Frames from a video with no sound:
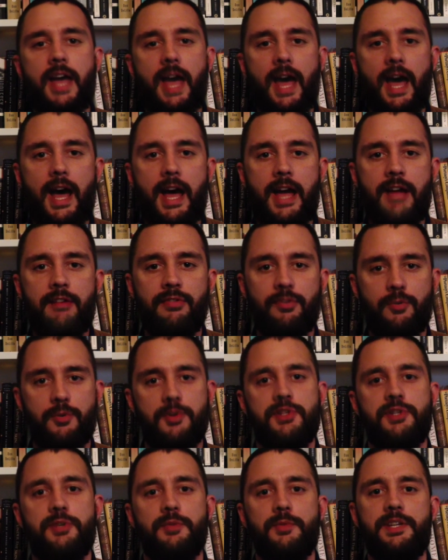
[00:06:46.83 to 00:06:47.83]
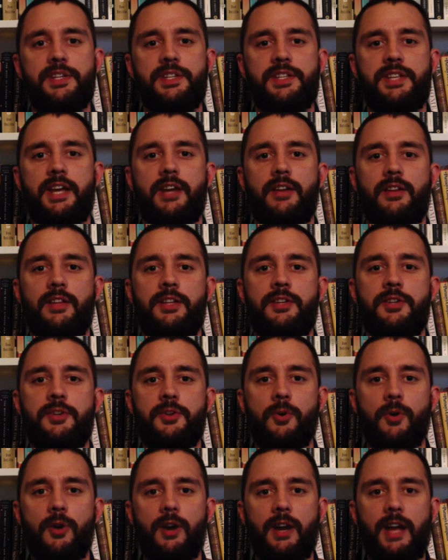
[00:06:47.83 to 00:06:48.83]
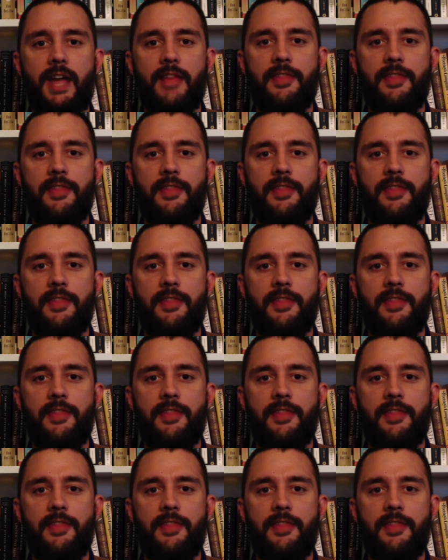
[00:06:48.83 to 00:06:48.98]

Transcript: and forced to resettle in New York,